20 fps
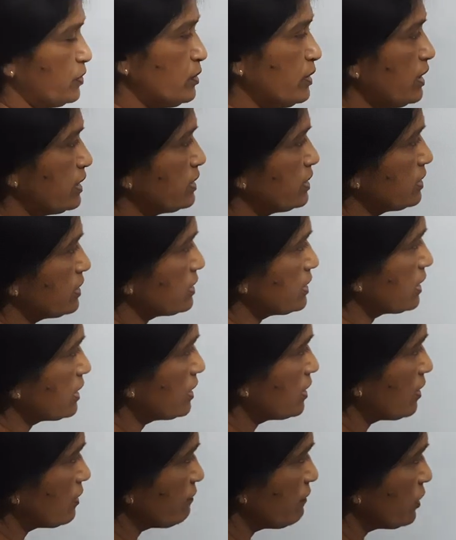Okay, this is the
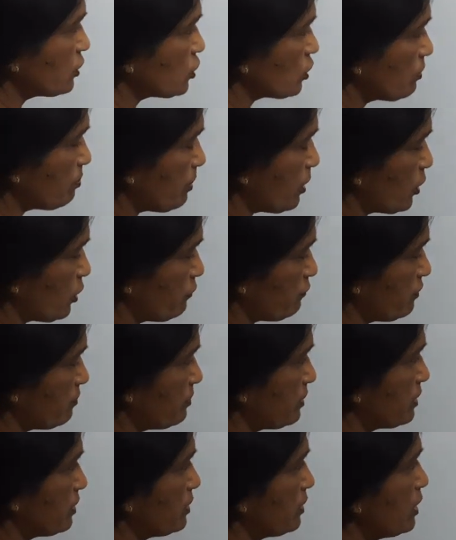curvature part of a
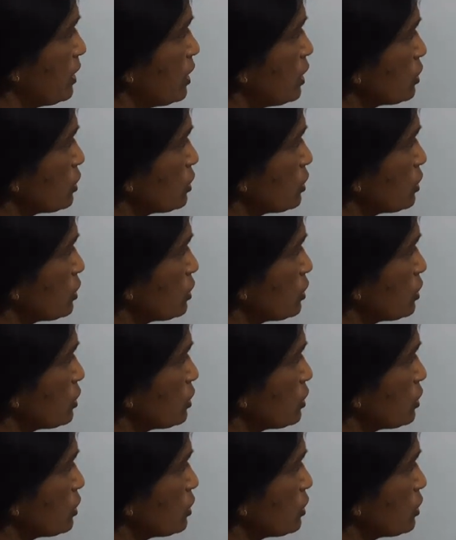mirror.